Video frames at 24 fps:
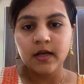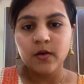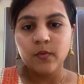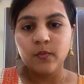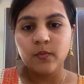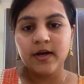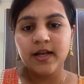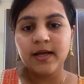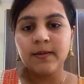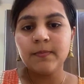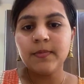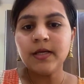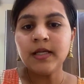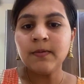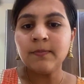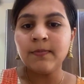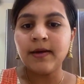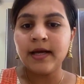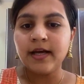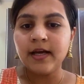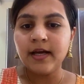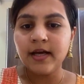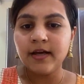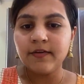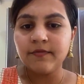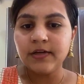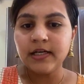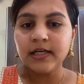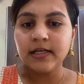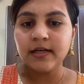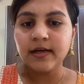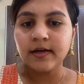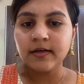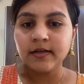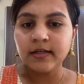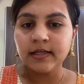What I mean by a heavy
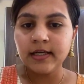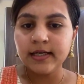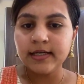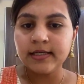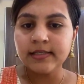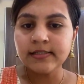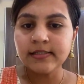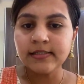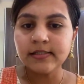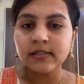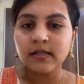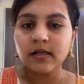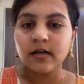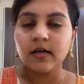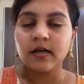tongue is